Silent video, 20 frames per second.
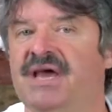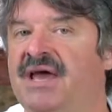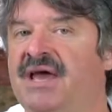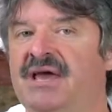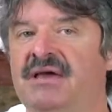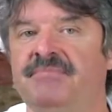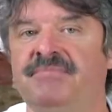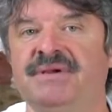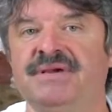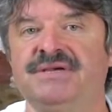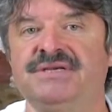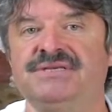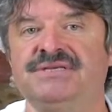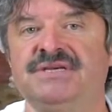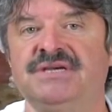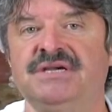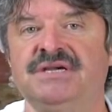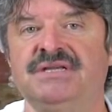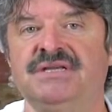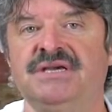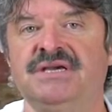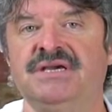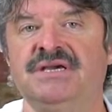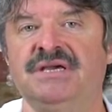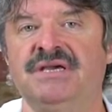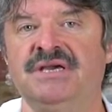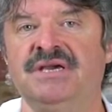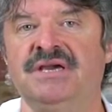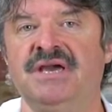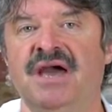A, B, C, D,
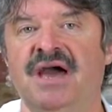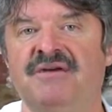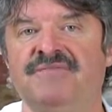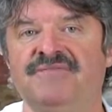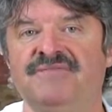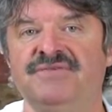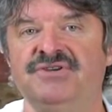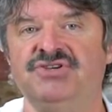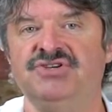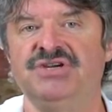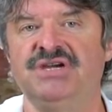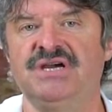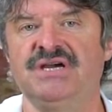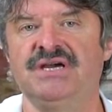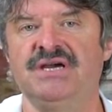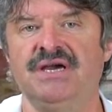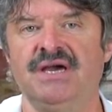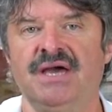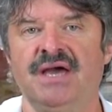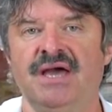E, F, and G.